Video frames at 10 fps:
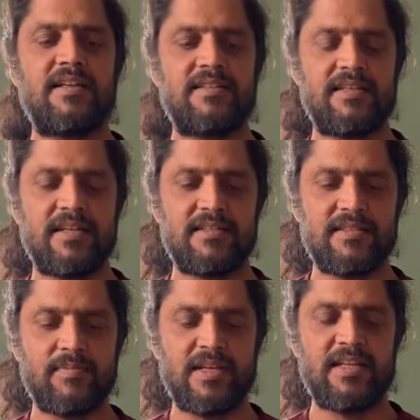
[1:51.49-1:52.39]
asana
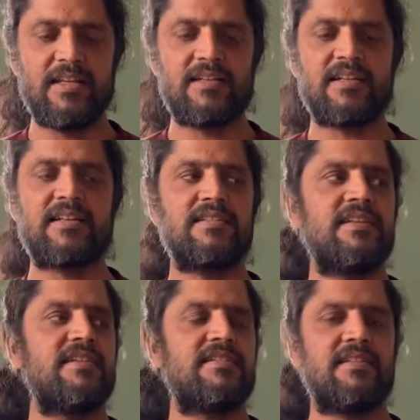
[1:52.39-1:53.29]
simply
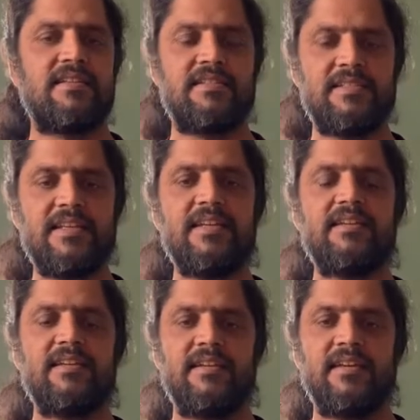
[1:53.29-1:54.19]
translates as a seat